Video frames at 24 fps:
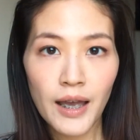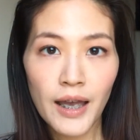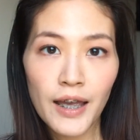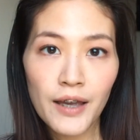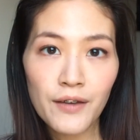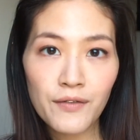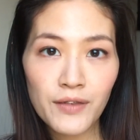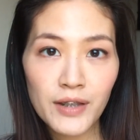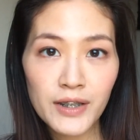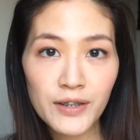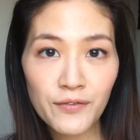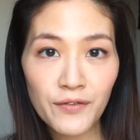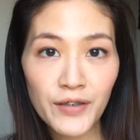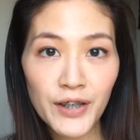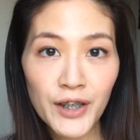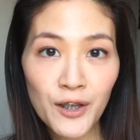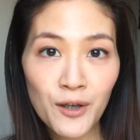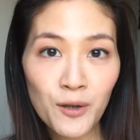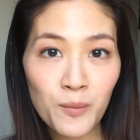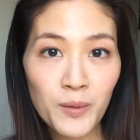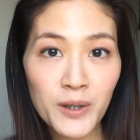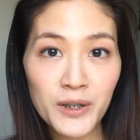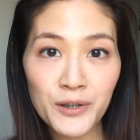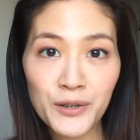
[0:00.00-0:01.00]
If this
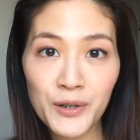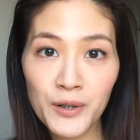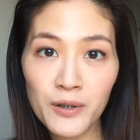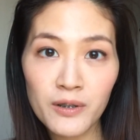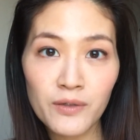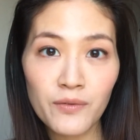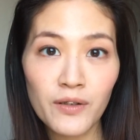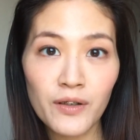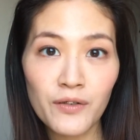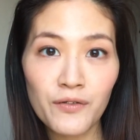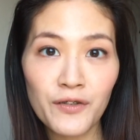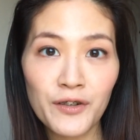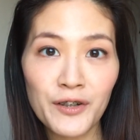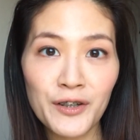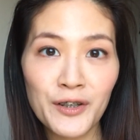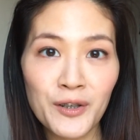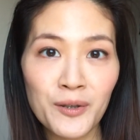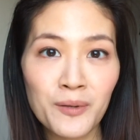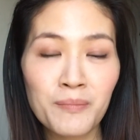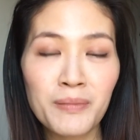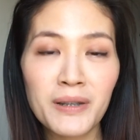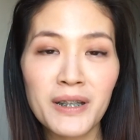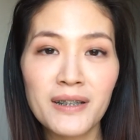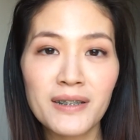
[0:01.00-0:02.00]
video was useful for
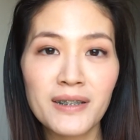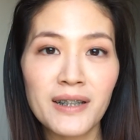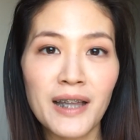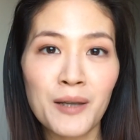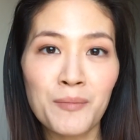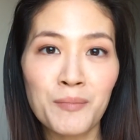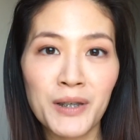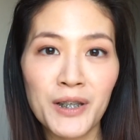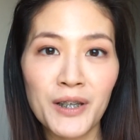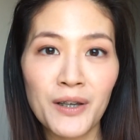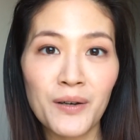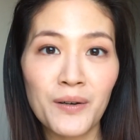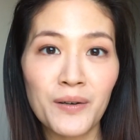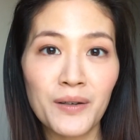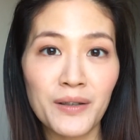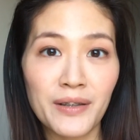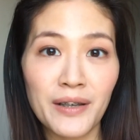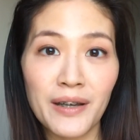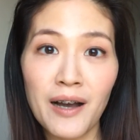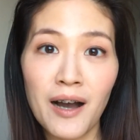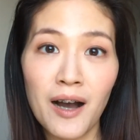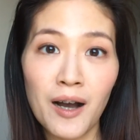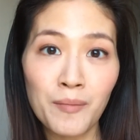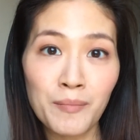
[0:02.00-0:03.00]
you, please let me know in
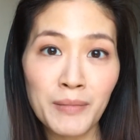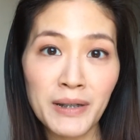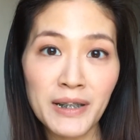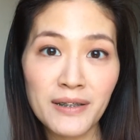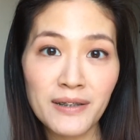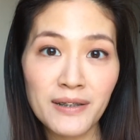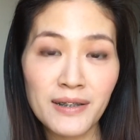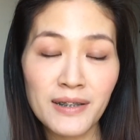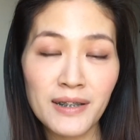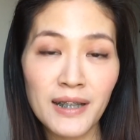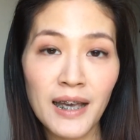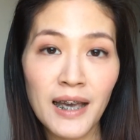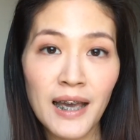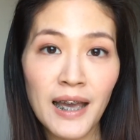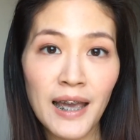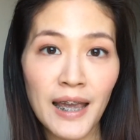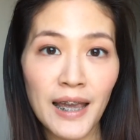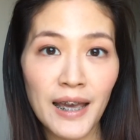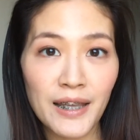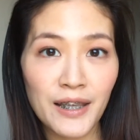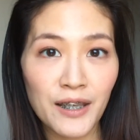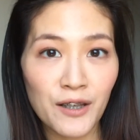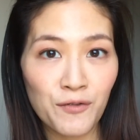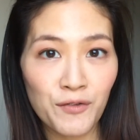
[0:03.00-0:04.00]
the comments.
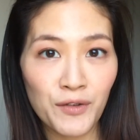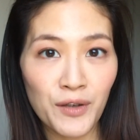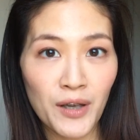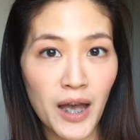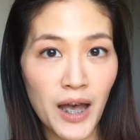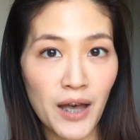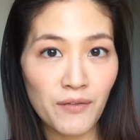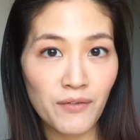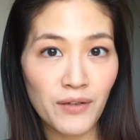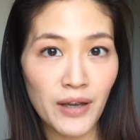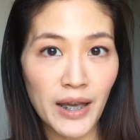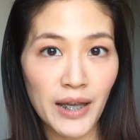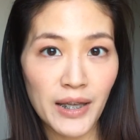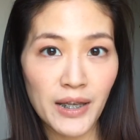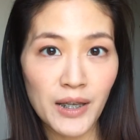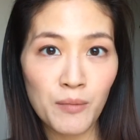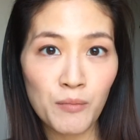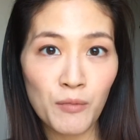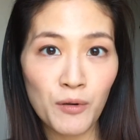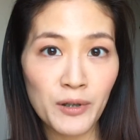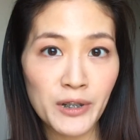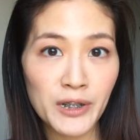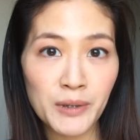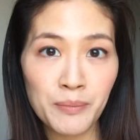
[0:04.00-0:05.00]
And if you have any
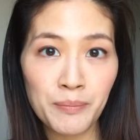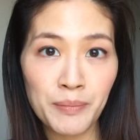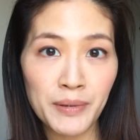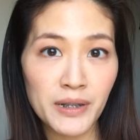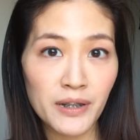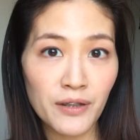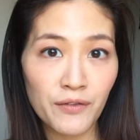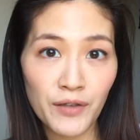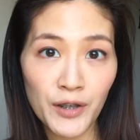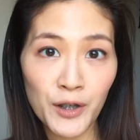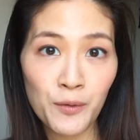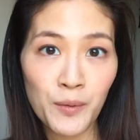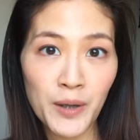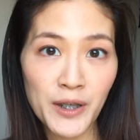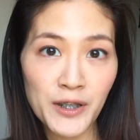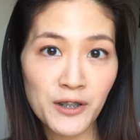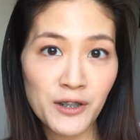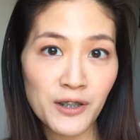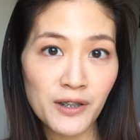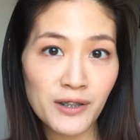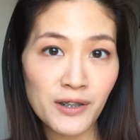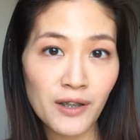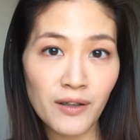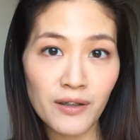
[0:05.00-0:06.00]
more specific
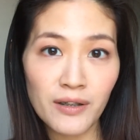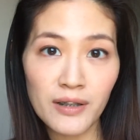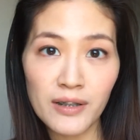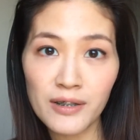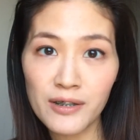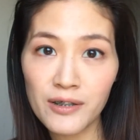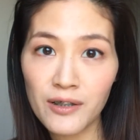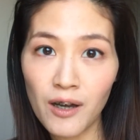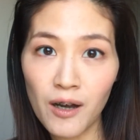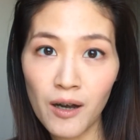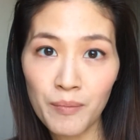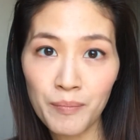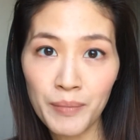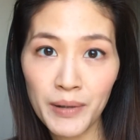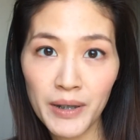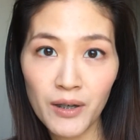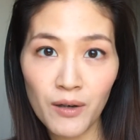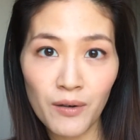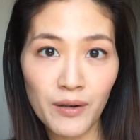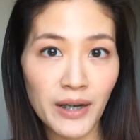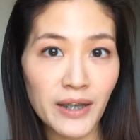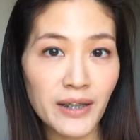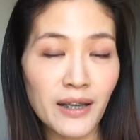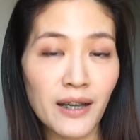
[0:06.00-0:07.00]
questions on this topic
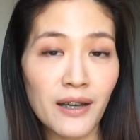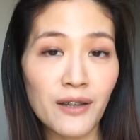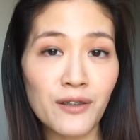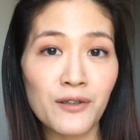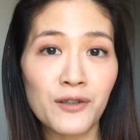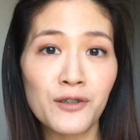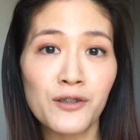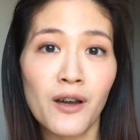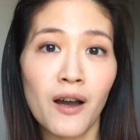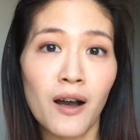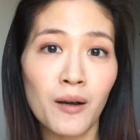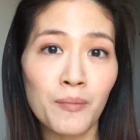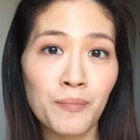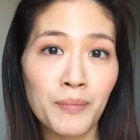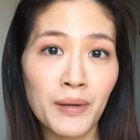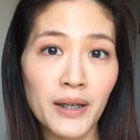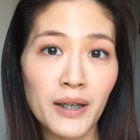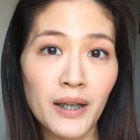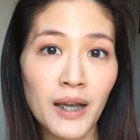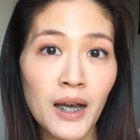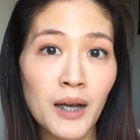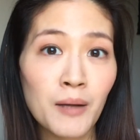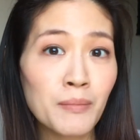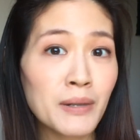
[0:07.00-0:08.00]
or any other
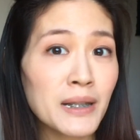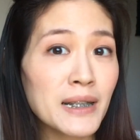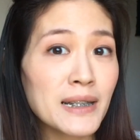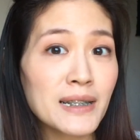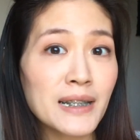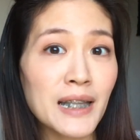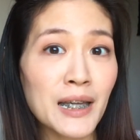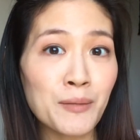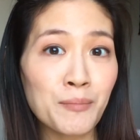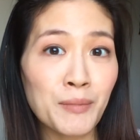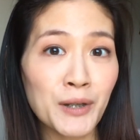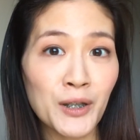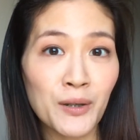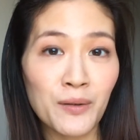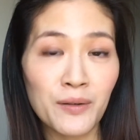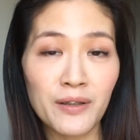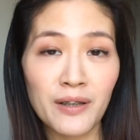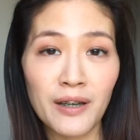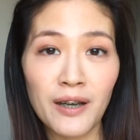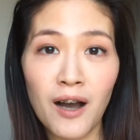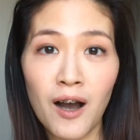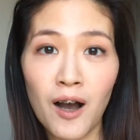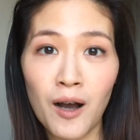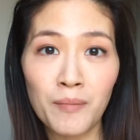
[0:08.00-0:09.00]
topic, please let me know in
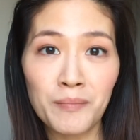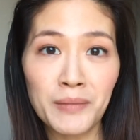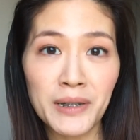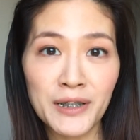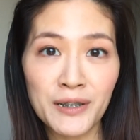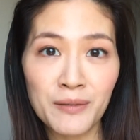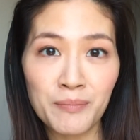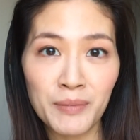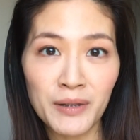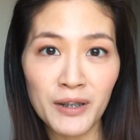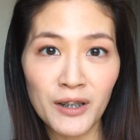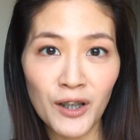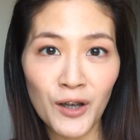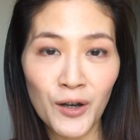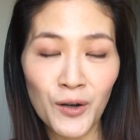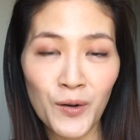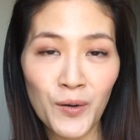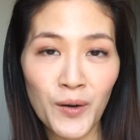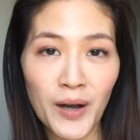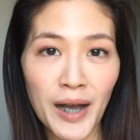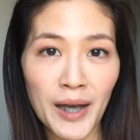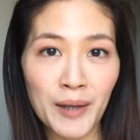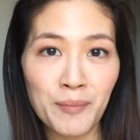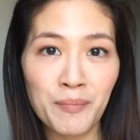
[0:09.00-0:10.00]
the comments
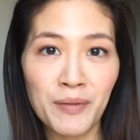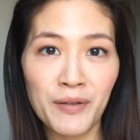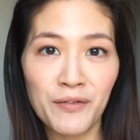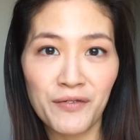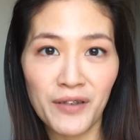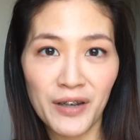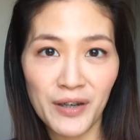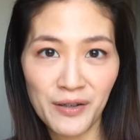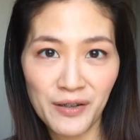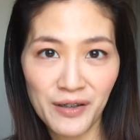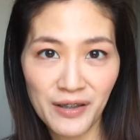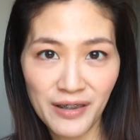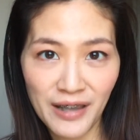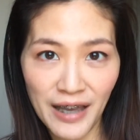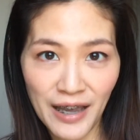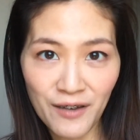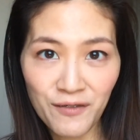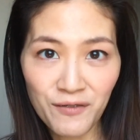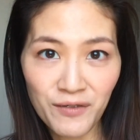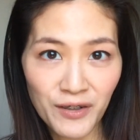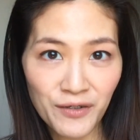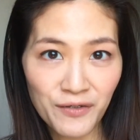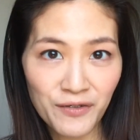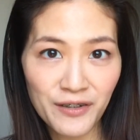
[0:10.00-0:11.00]
below. I'd be very
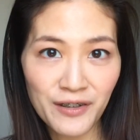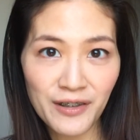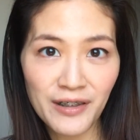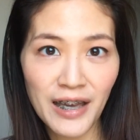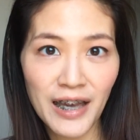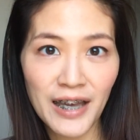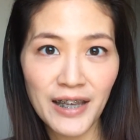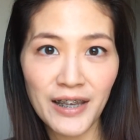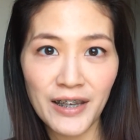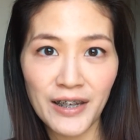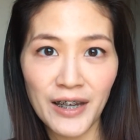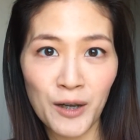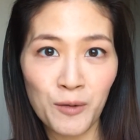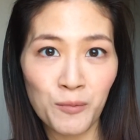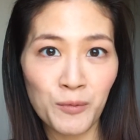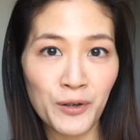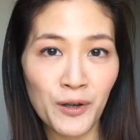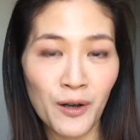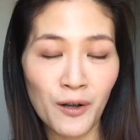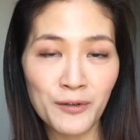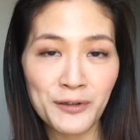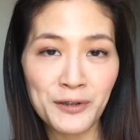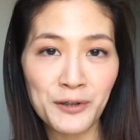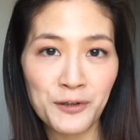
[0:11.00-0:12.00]
thankful for that, and I would
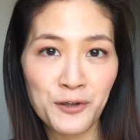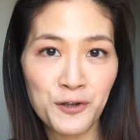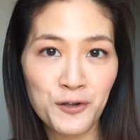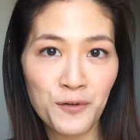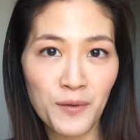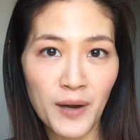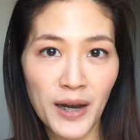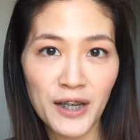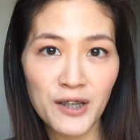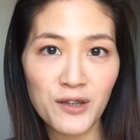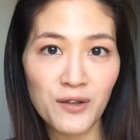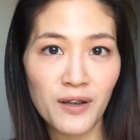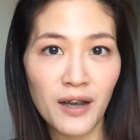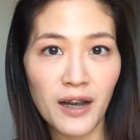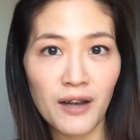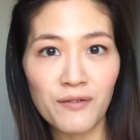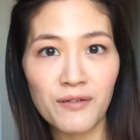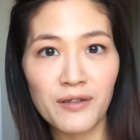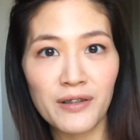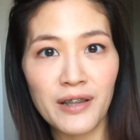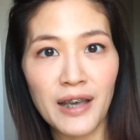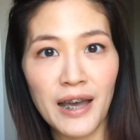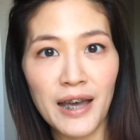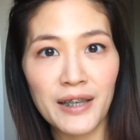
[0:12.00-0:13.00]
also try to
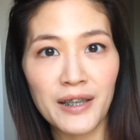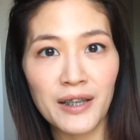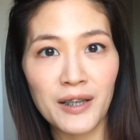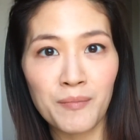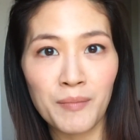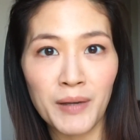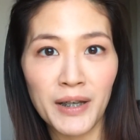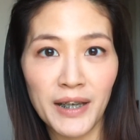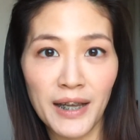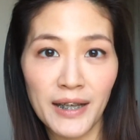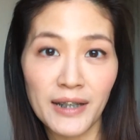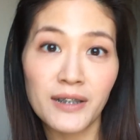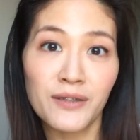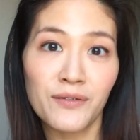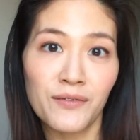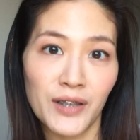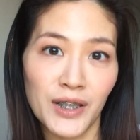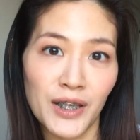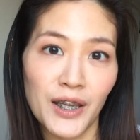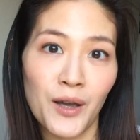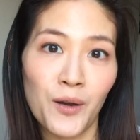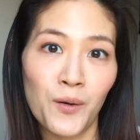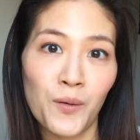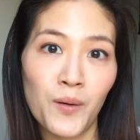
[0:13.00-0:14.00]
cover that in my next
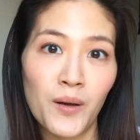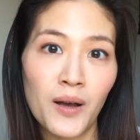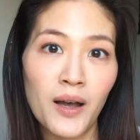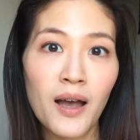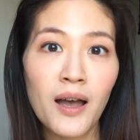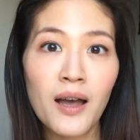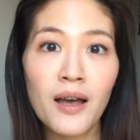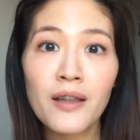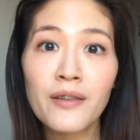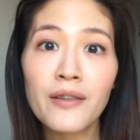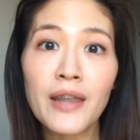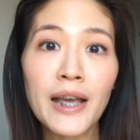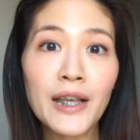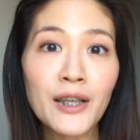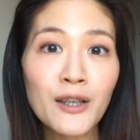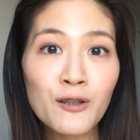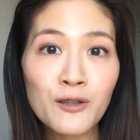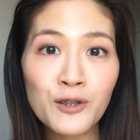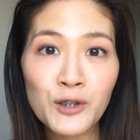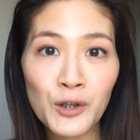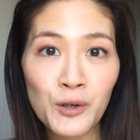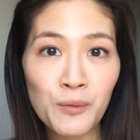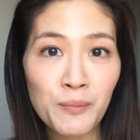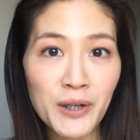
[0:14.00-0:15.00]
video. Thank
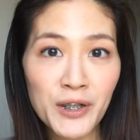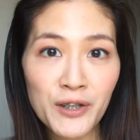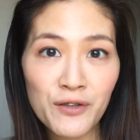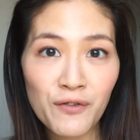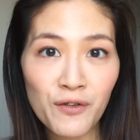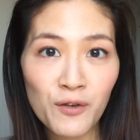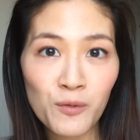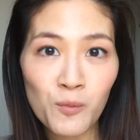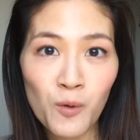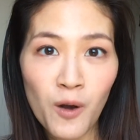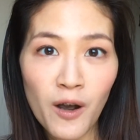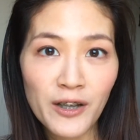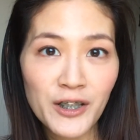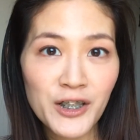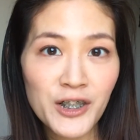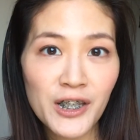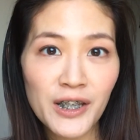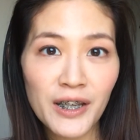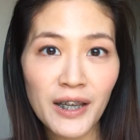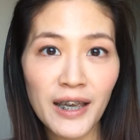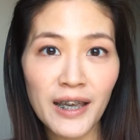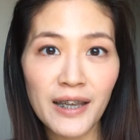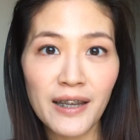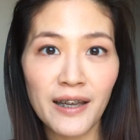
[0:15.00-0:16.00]
you so much for
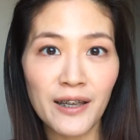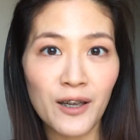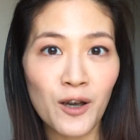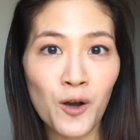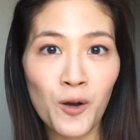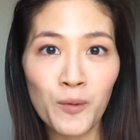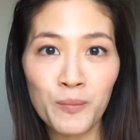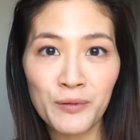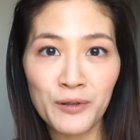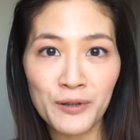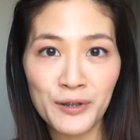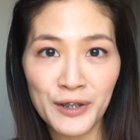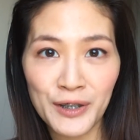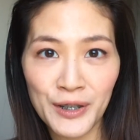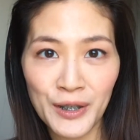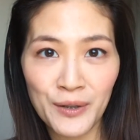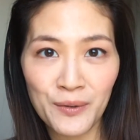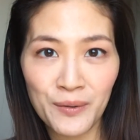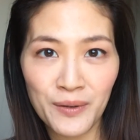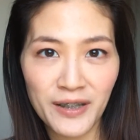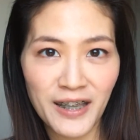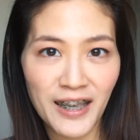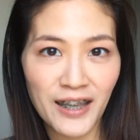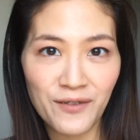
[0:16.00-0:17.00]
watching, and I hope to see
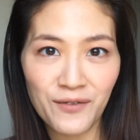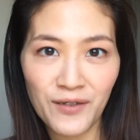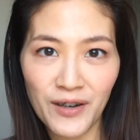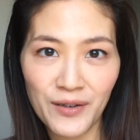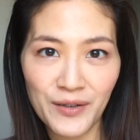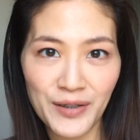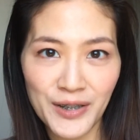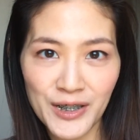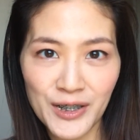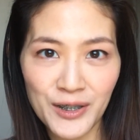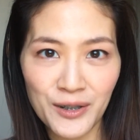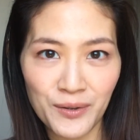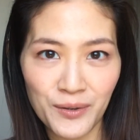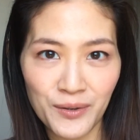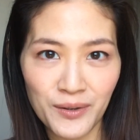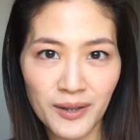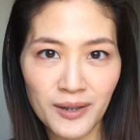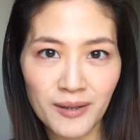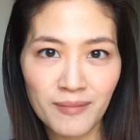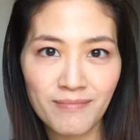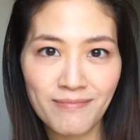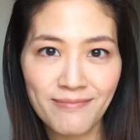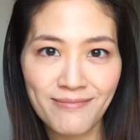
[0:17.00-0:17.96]
you again very soon.